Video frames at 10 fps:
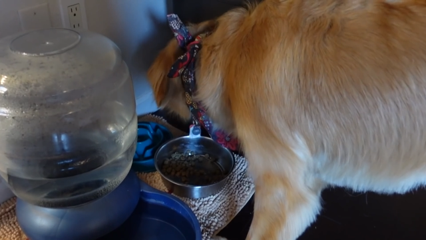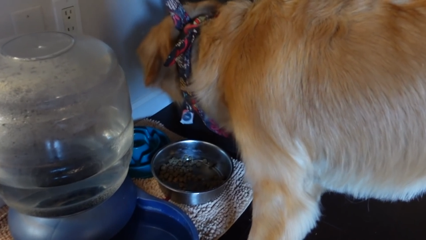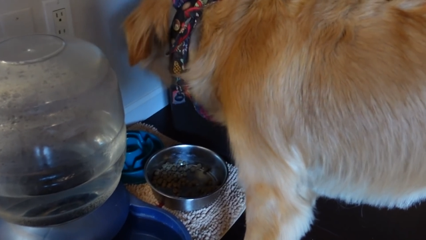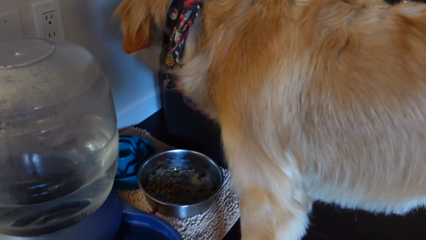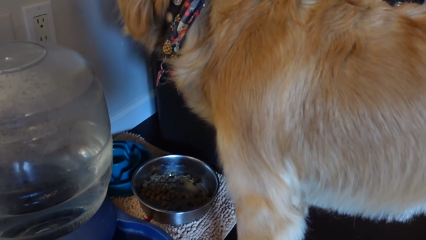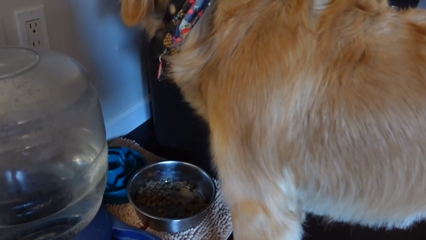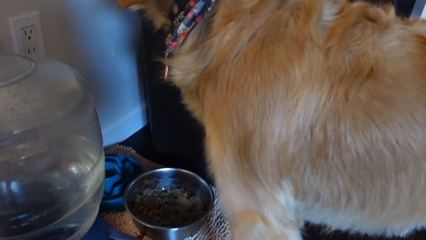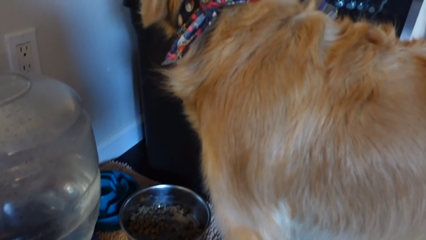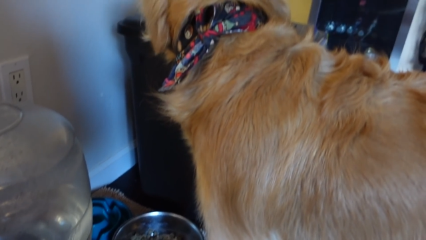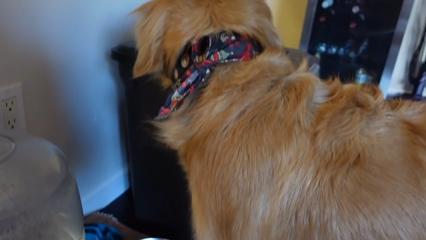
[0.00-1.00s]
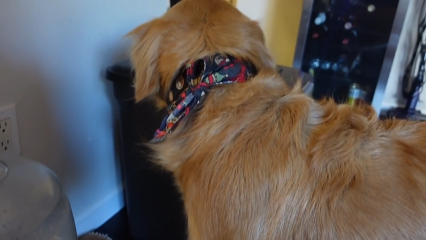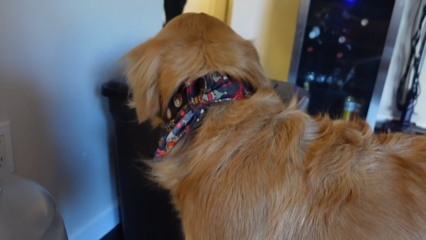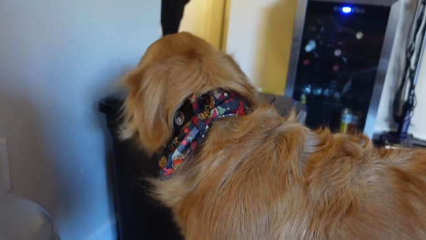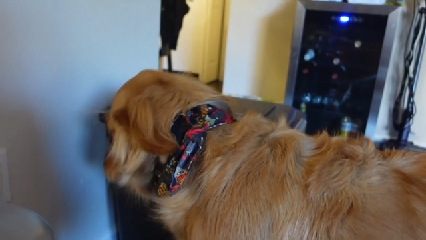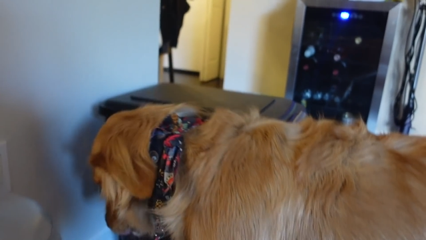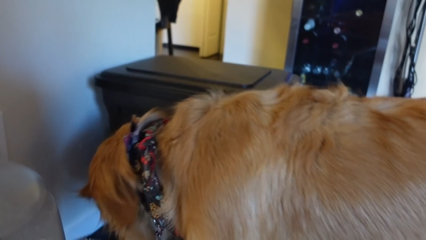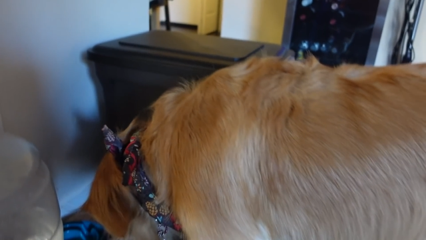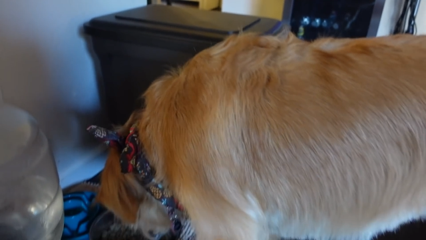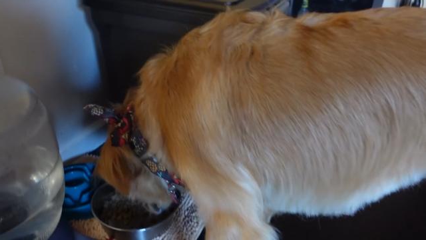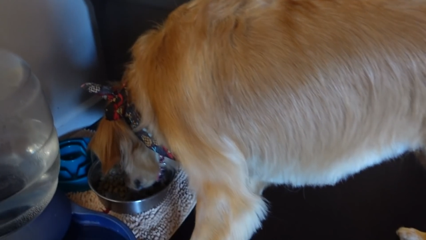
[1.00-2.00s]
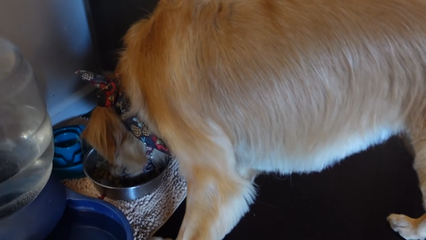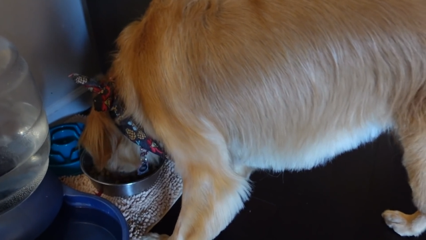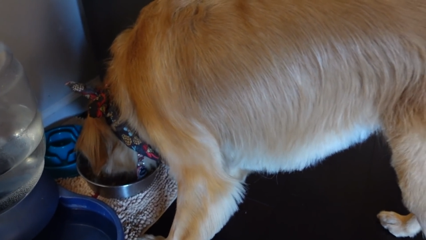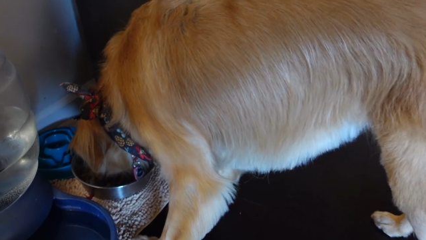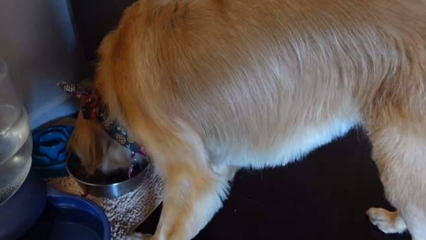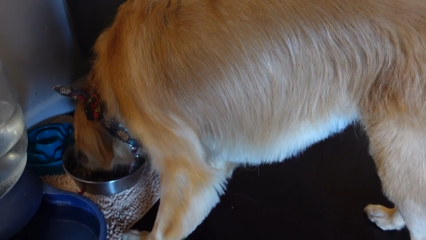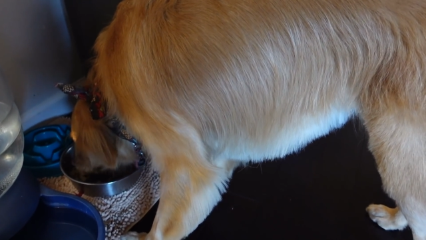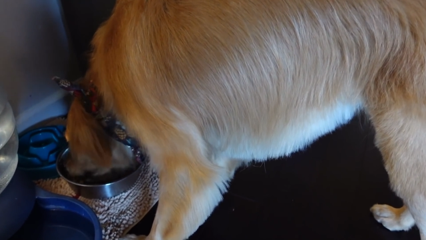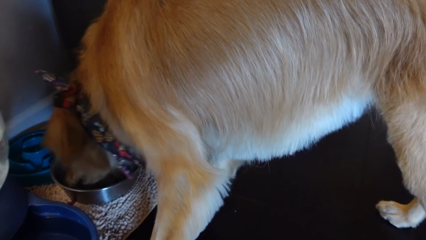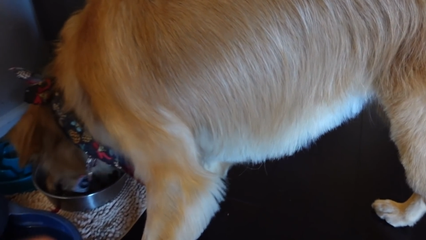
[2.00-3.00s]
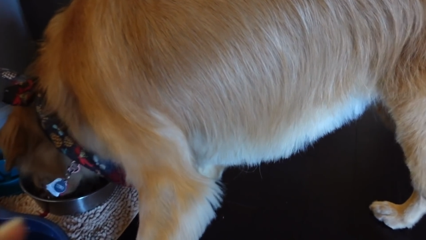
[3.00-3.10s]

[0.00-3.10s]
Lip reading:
No face is visible, so there are no lips to read.